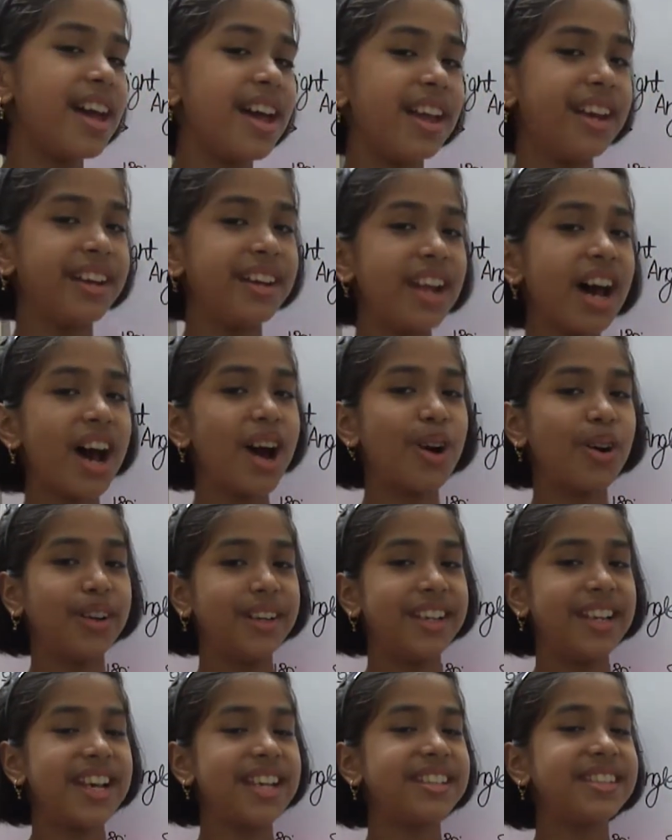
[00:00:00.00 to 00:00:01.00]
Now
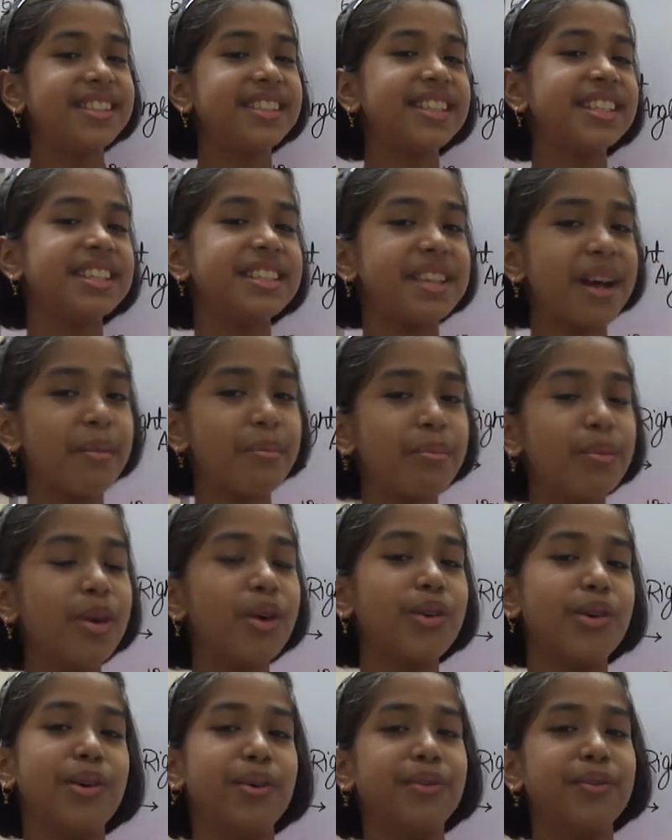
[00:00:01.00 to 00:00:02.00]
let's see some
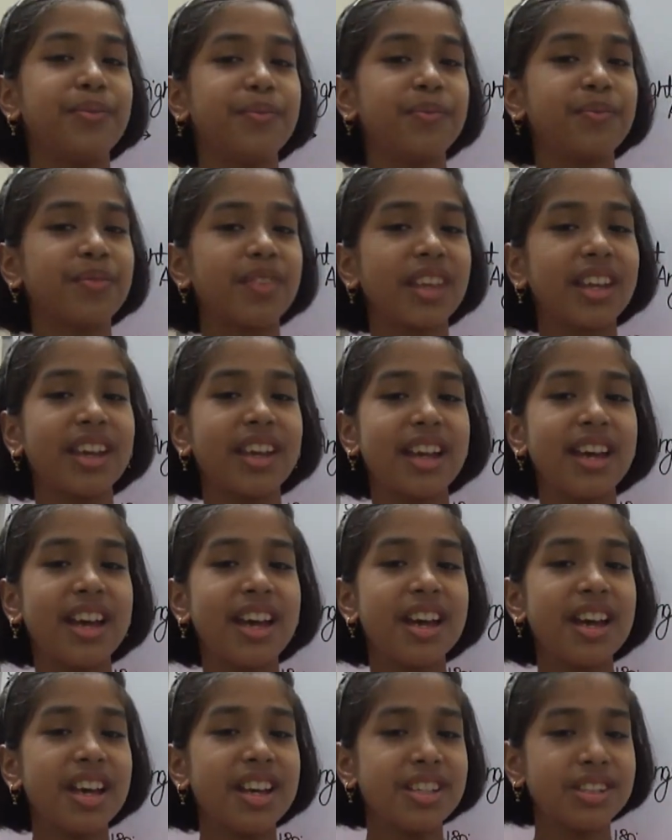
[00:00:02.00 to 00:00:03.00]
more.
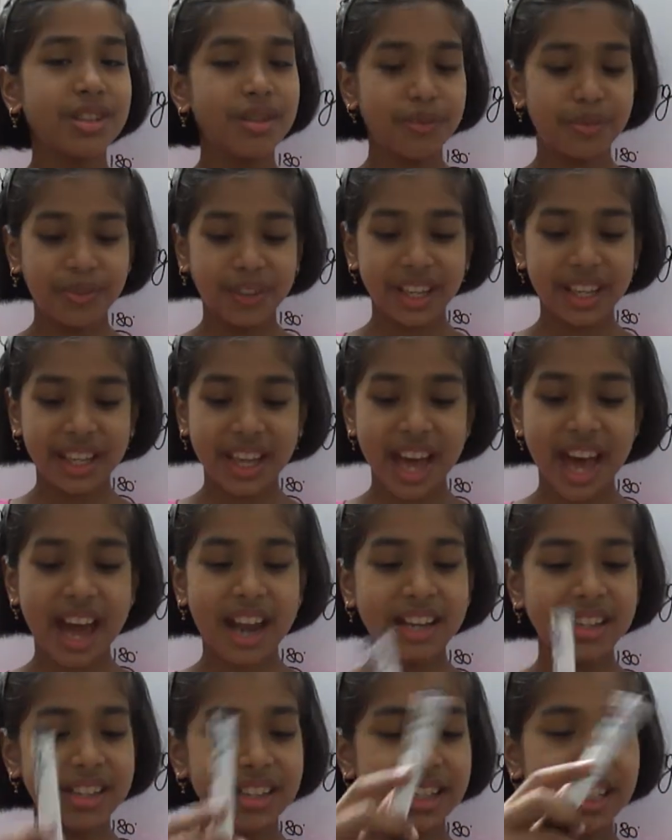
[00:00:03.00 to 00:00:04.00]
So we
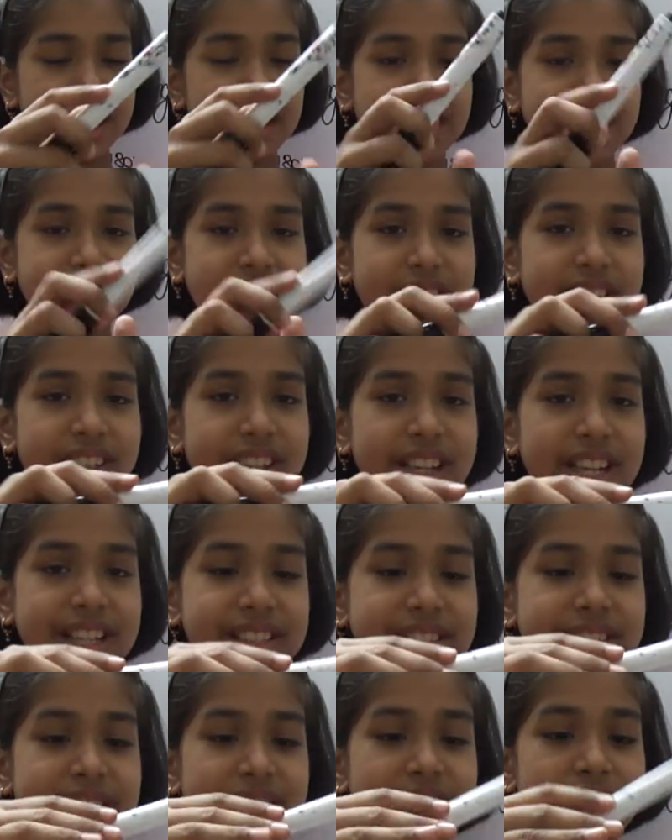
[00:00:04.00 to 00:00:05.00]
had reached,
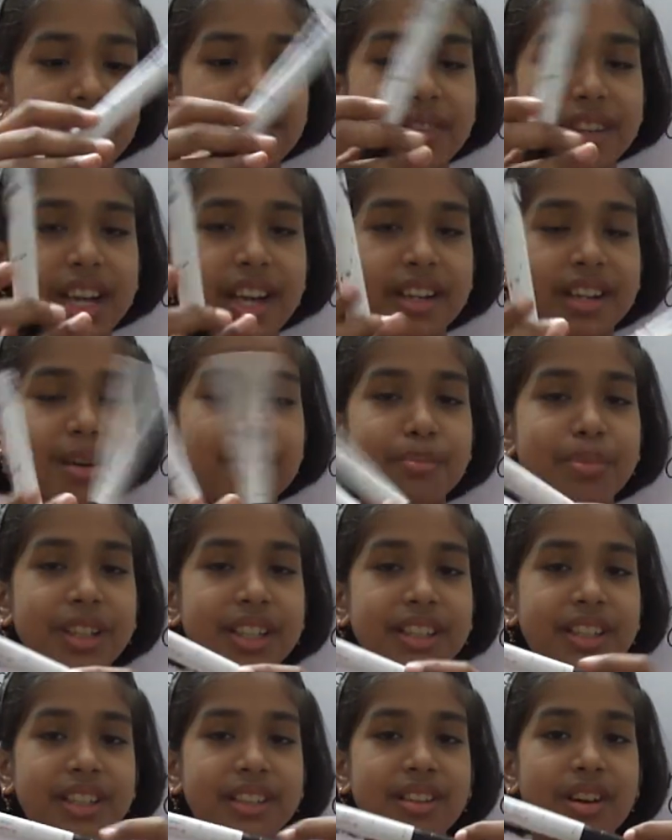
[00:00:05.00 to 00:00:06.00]
let's say we had
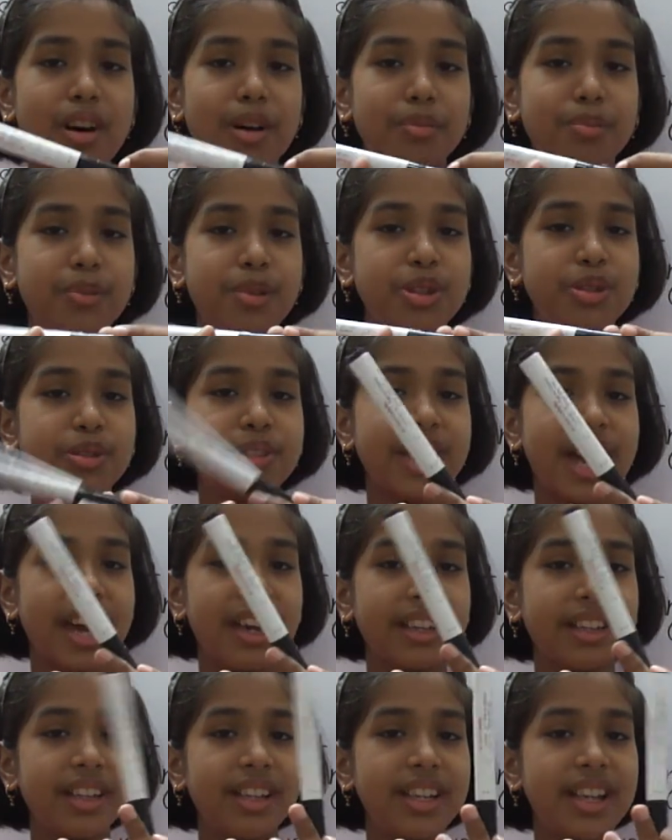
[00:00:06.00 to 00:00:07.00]
completed the obtuse
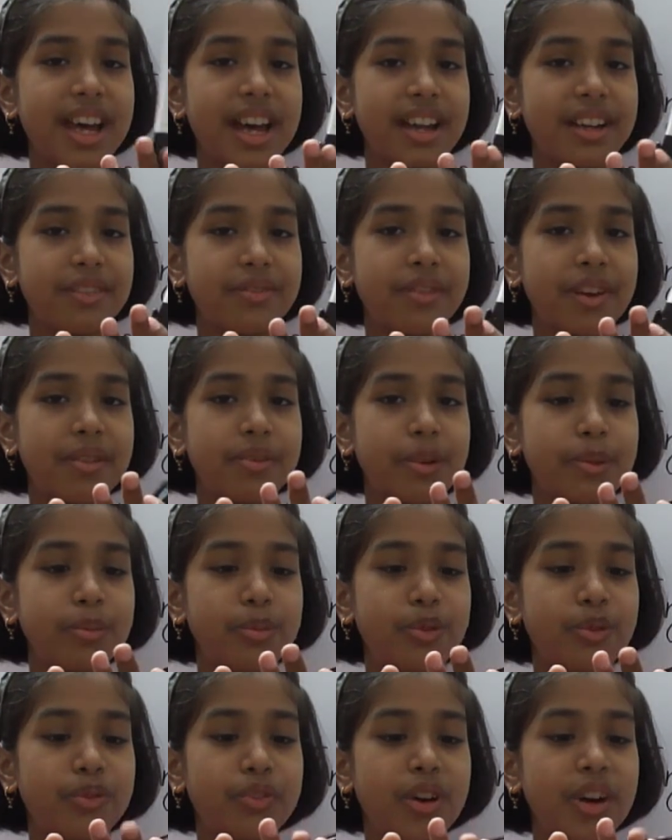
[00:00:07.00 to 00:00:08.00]
angle, and if I will
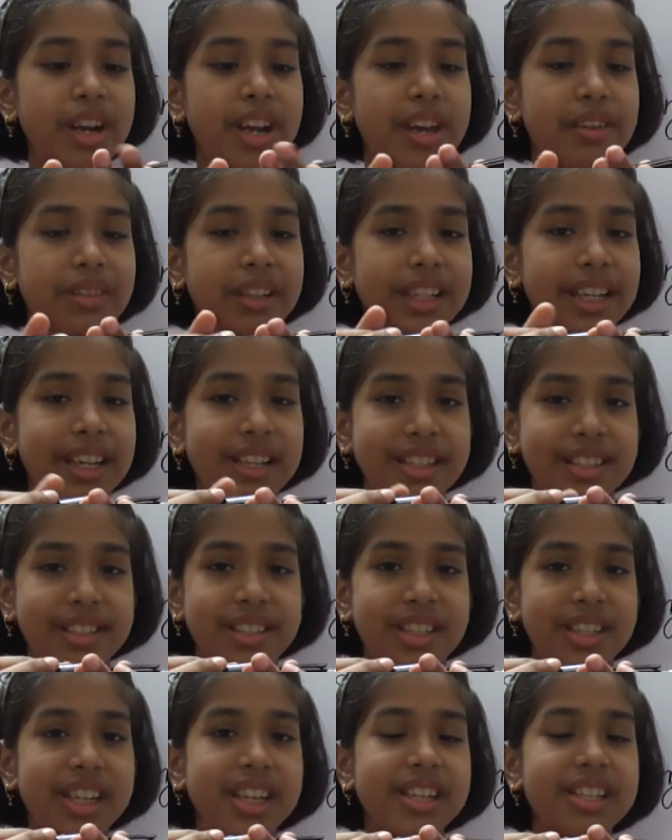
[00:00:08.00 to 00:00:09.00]
move on, I will get a
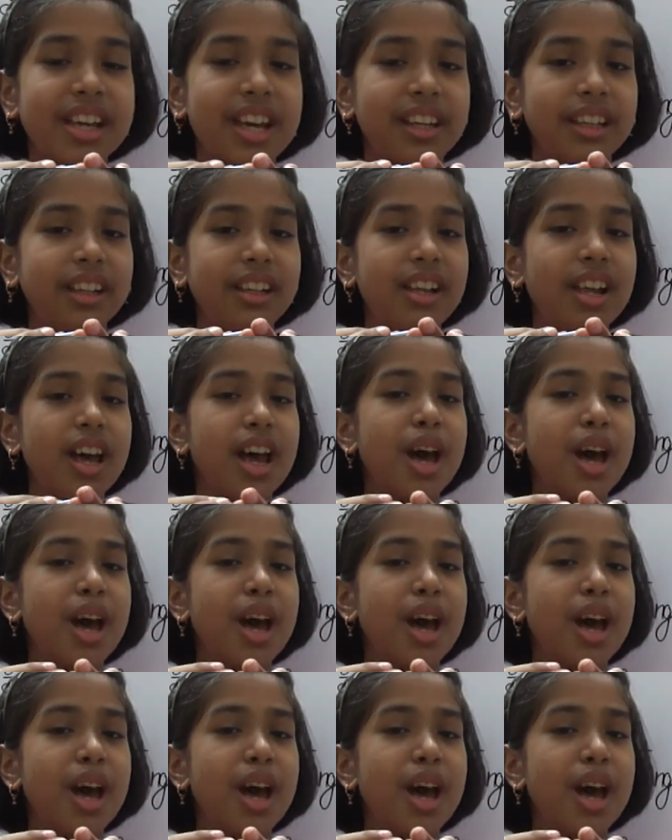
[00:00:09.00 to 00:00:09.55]
straight angle.